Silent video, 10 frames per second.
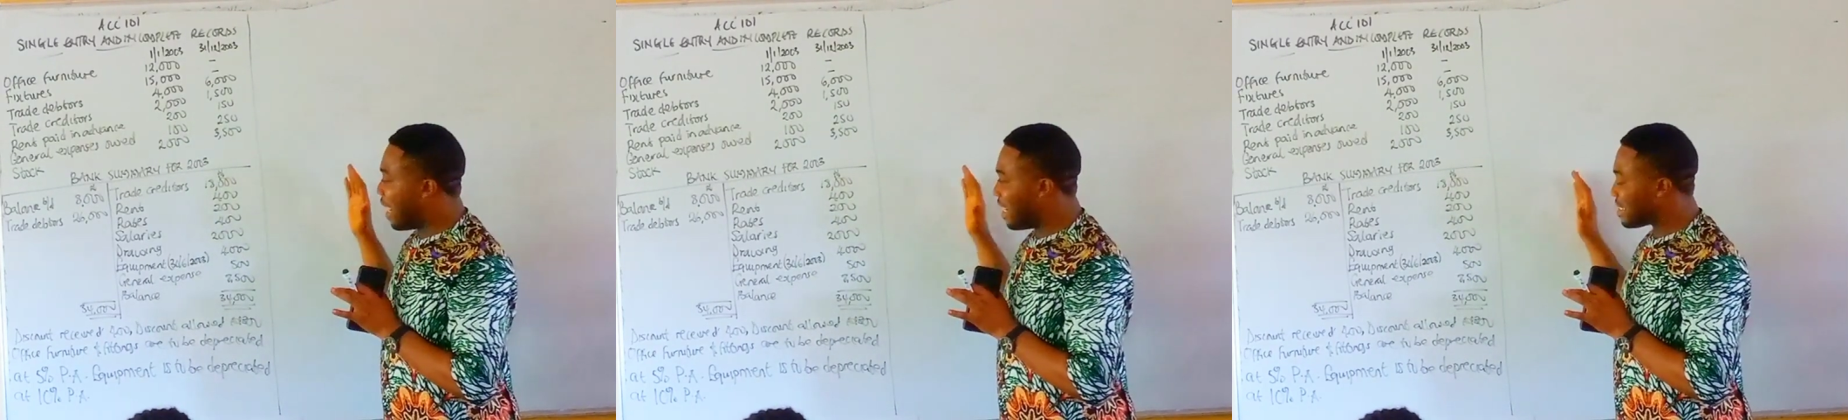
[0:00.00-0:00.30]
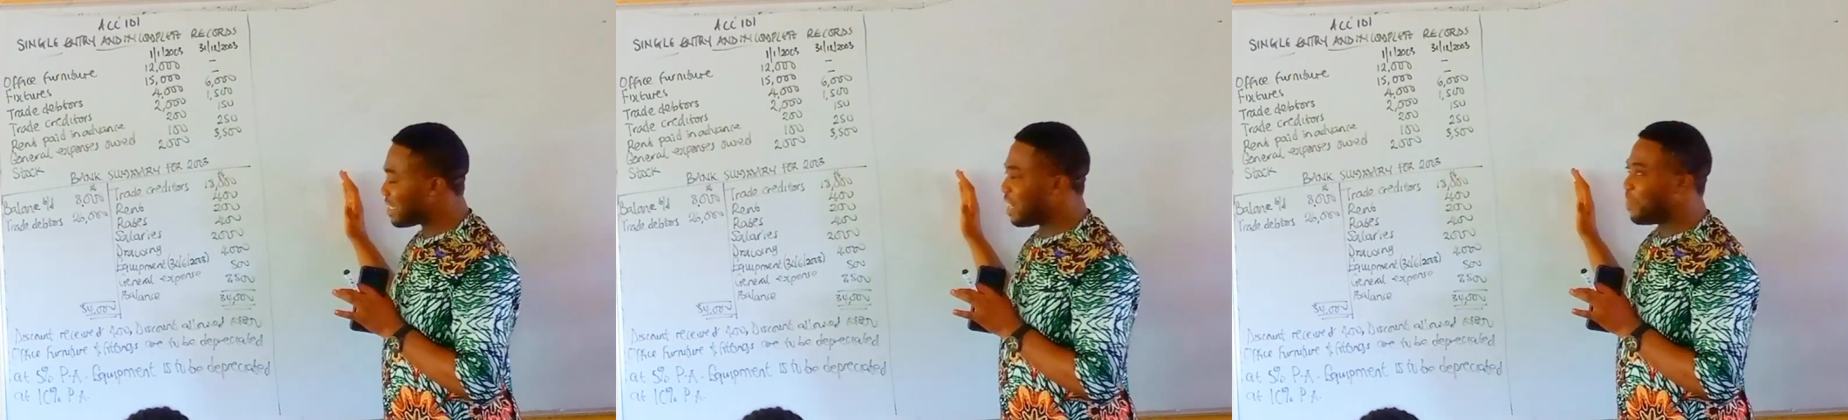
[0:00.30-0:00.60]
I
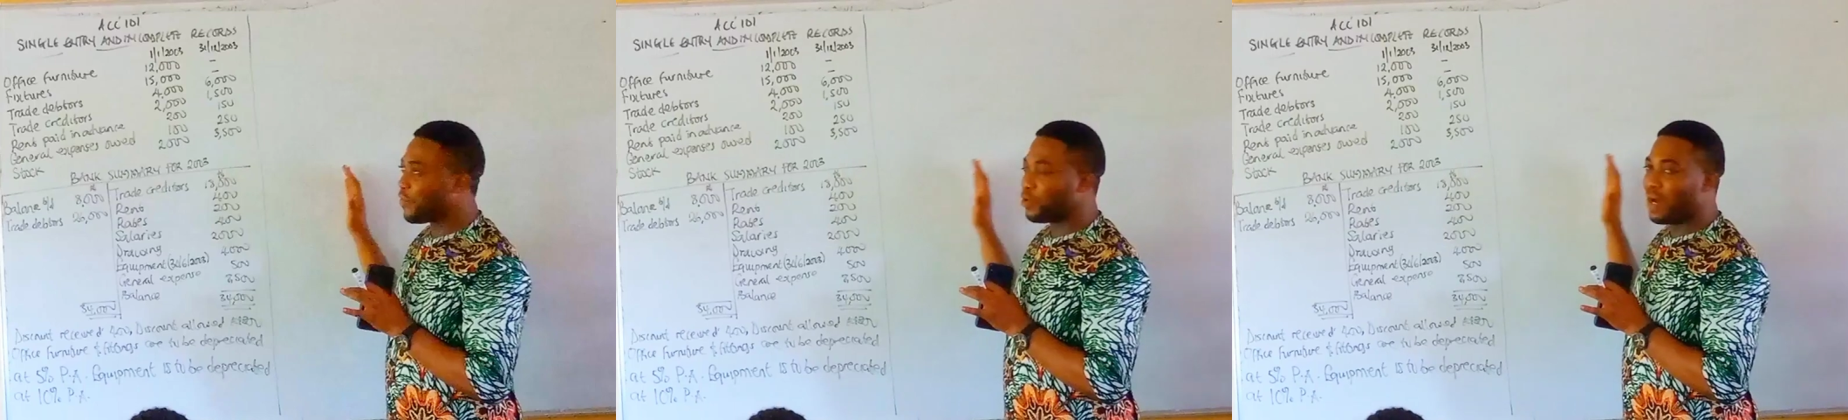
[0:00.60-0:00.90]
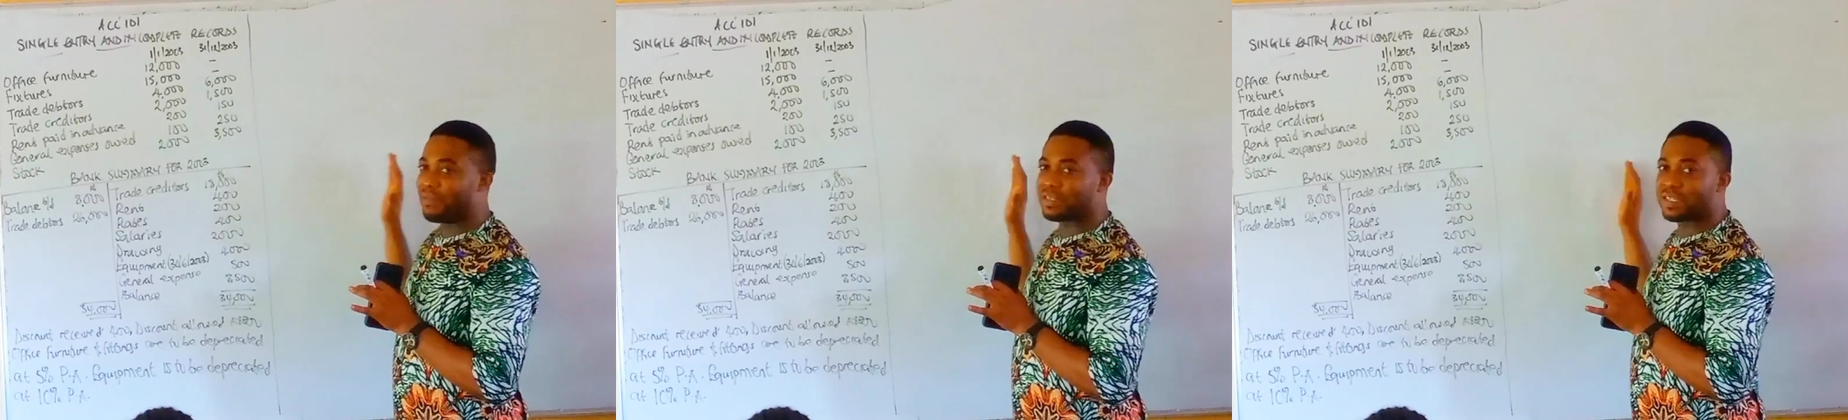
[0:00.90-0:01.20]
said that before, you
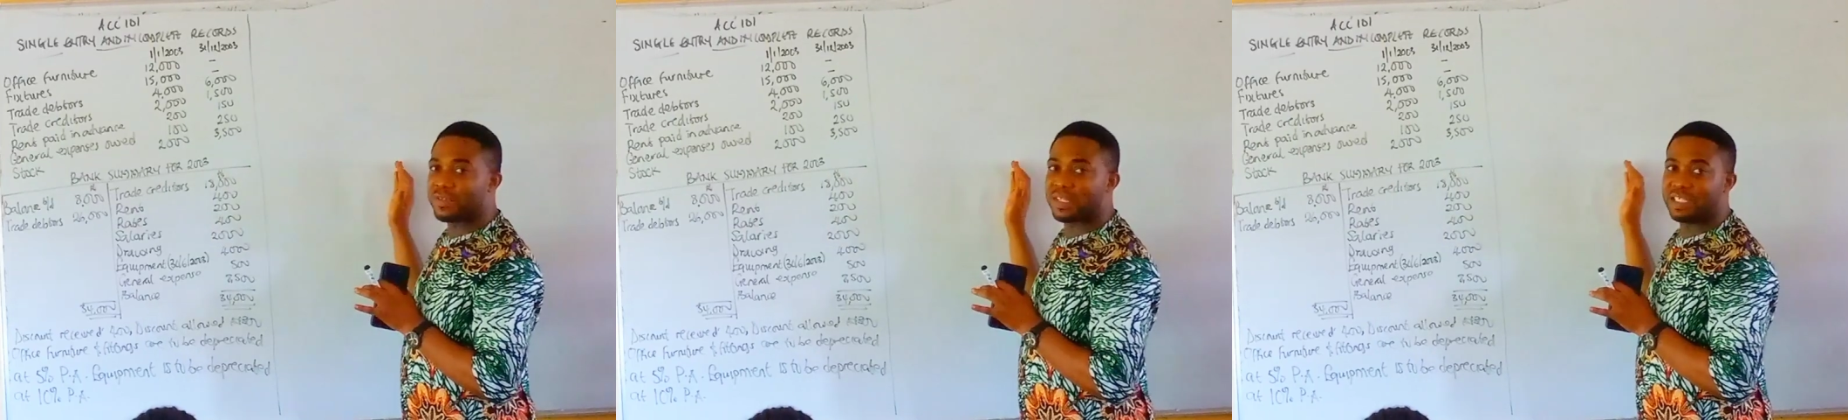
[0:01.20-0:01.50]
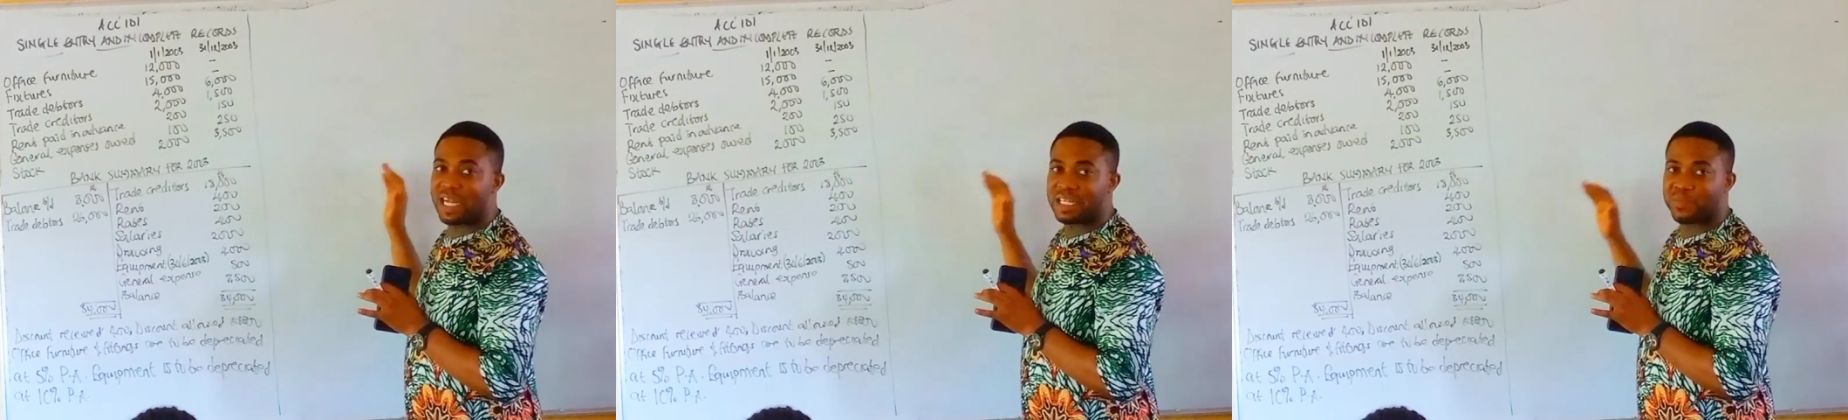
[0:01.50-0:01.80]
have the sales
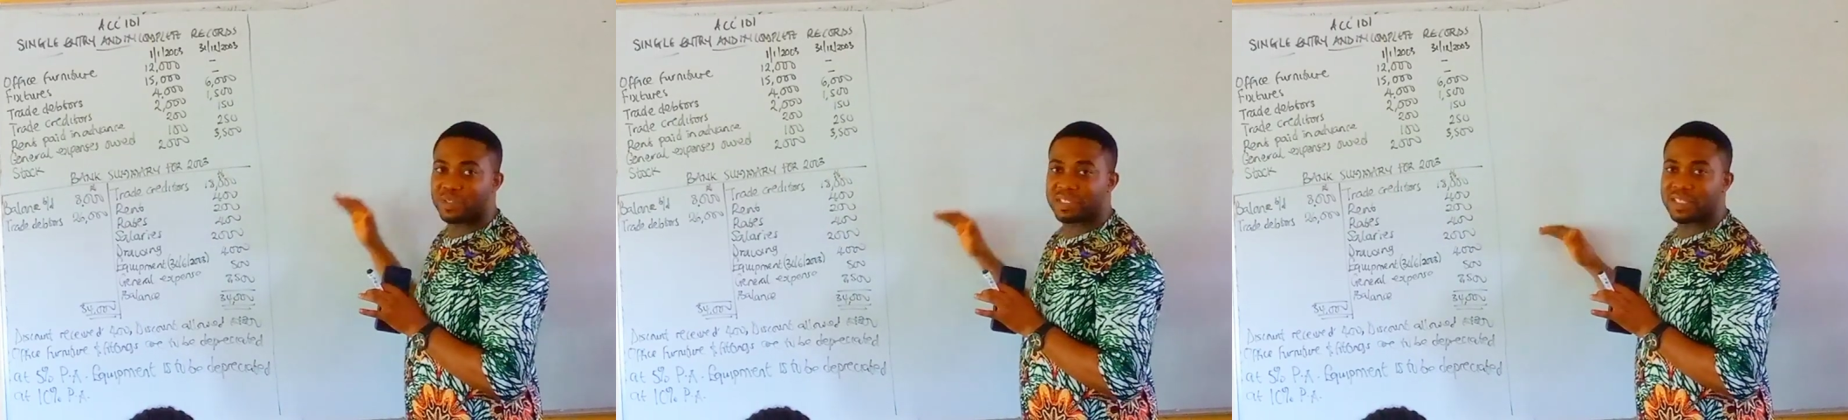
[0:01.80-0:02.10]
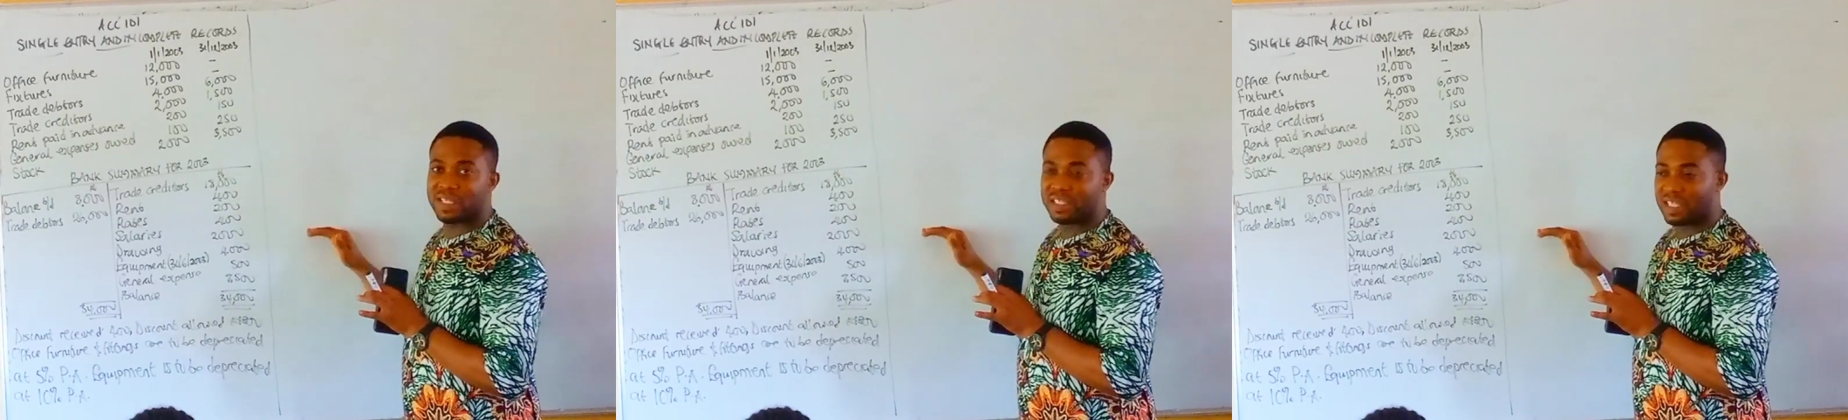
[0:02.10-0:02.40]
ledger and the
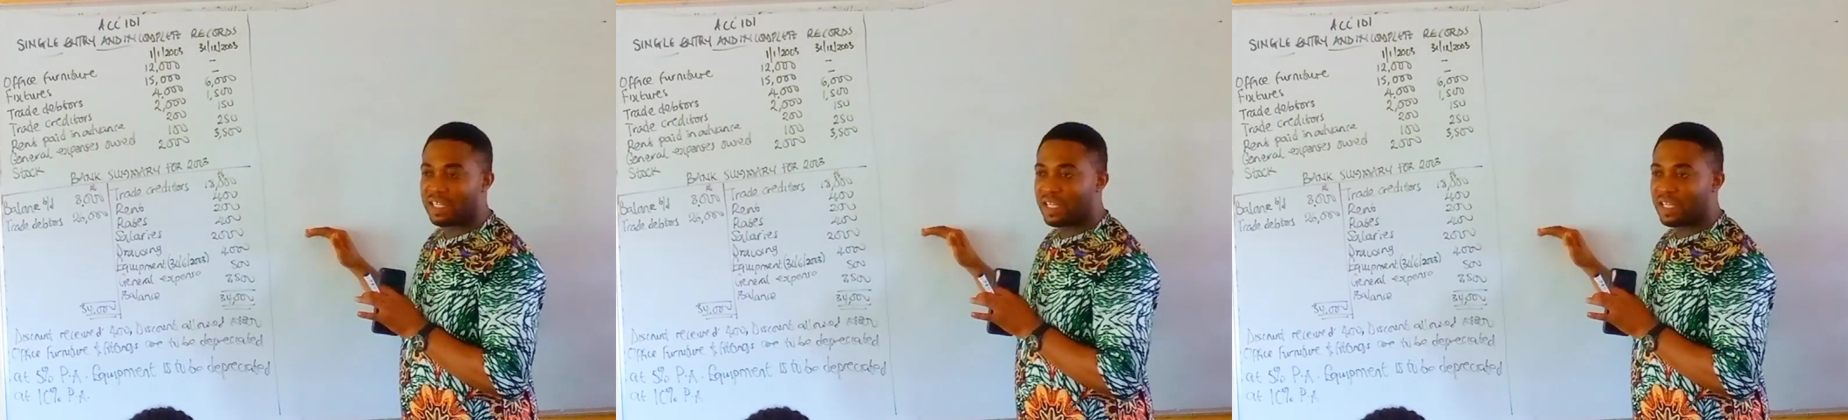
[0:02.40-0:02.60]
purchase ledger